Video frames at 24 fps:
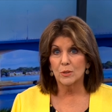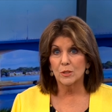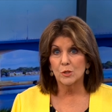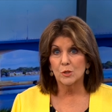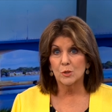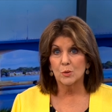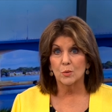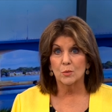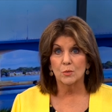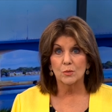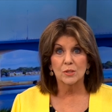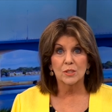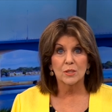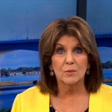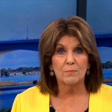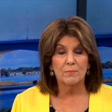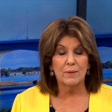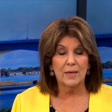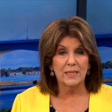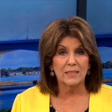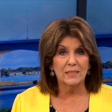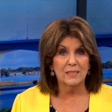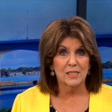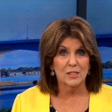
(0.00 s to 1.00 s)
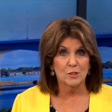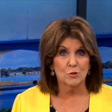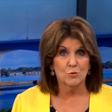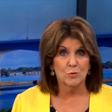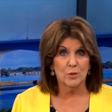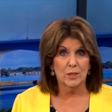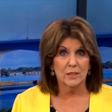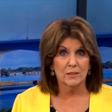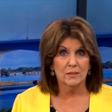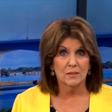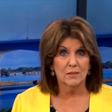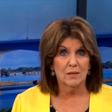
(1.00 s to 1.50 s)
schools in Bay
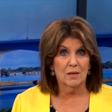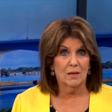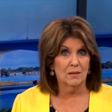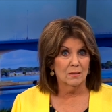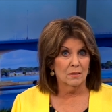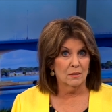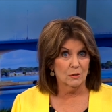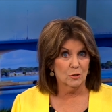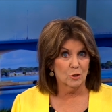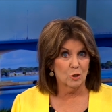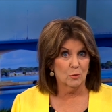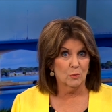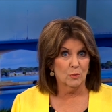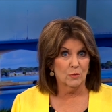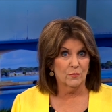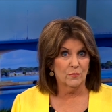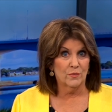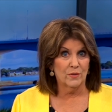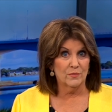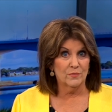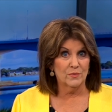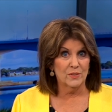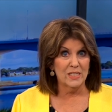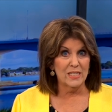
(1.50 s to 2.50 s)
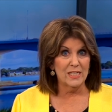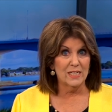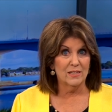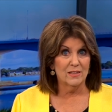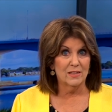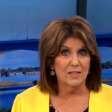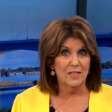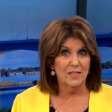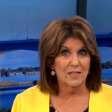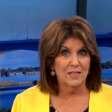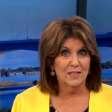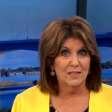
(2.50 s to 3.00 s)
District. On October
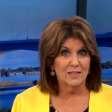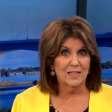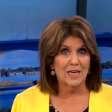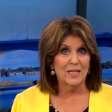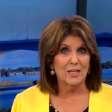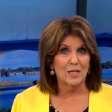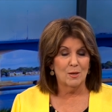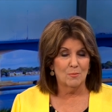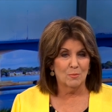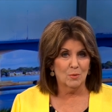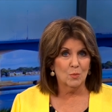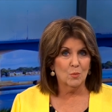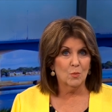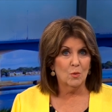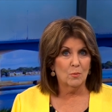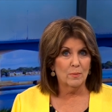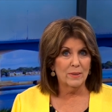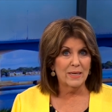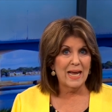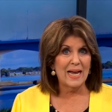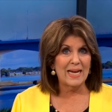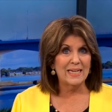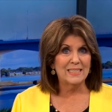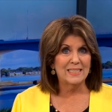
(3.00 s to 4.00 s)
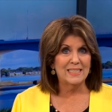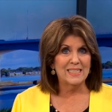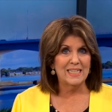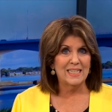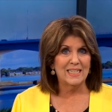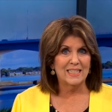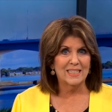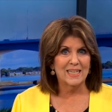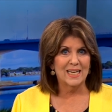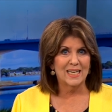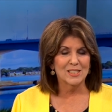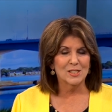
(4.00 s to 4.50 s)
15th, that number will be
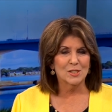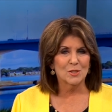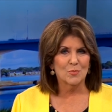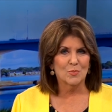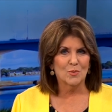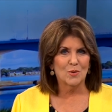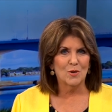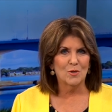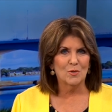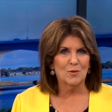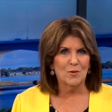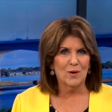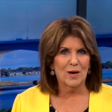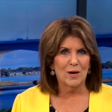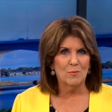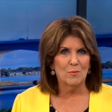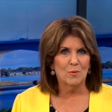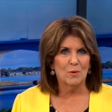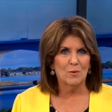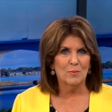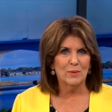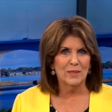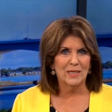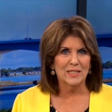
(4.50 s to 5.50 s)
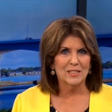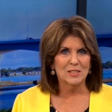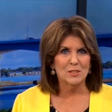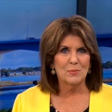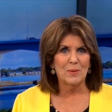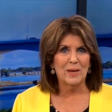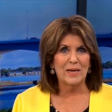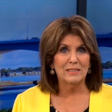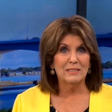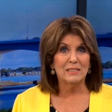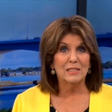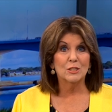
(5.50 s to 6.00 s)
18 as the program will be
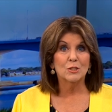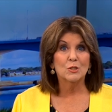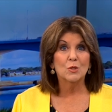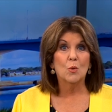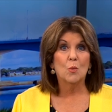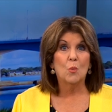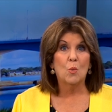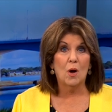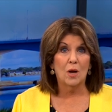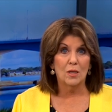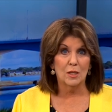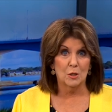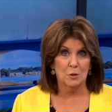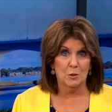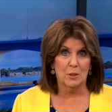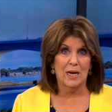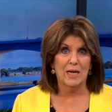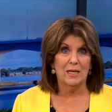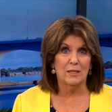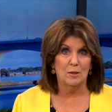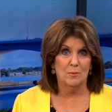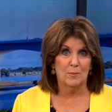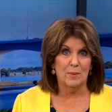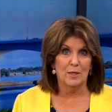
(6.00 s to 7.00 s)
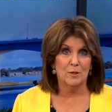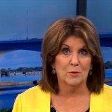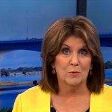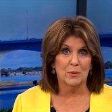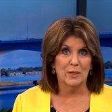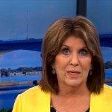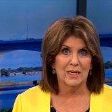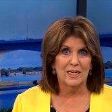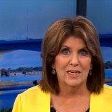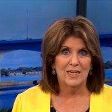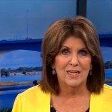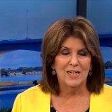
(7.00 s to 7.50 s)
expanding to Waller
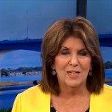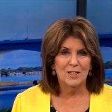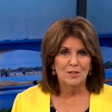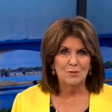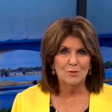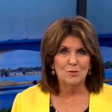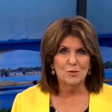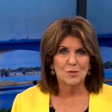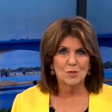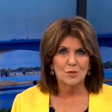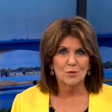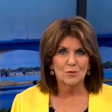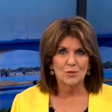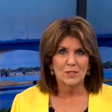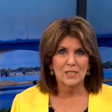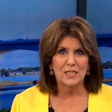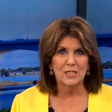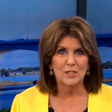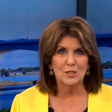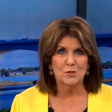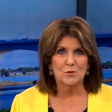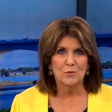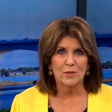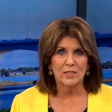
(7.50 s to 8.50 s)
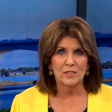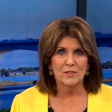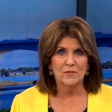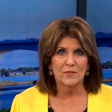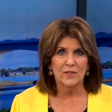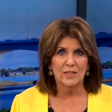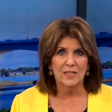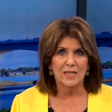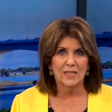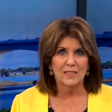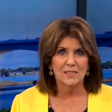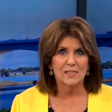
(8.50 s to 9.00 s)
Elementary. News 13's Grace
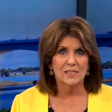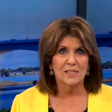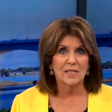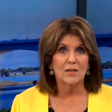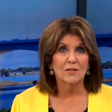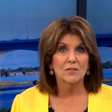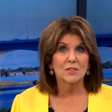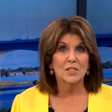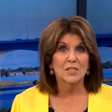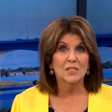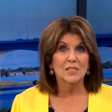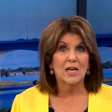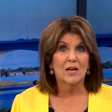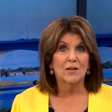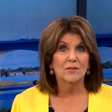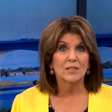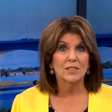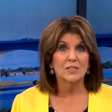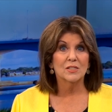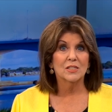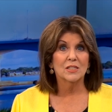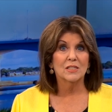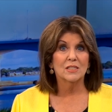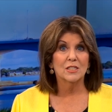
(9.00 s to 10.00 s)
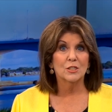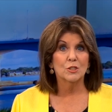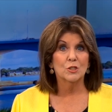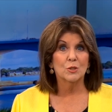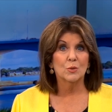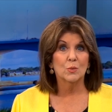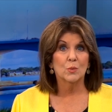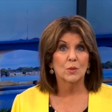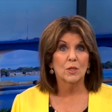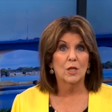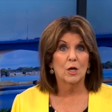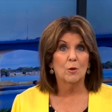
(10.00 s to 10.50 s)
Velez tells us how this
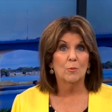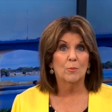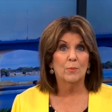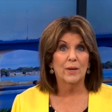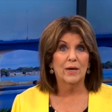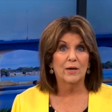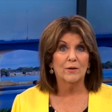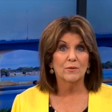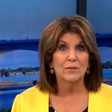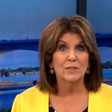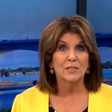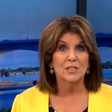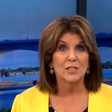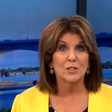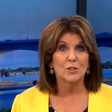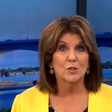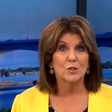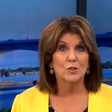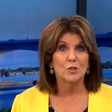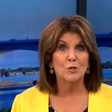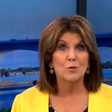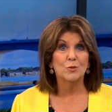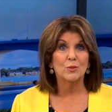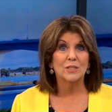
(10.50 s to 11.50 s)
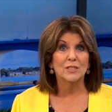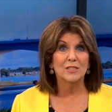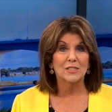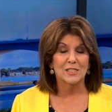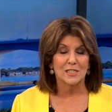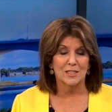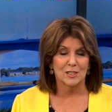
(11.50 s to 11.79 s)
addition will help parents and students in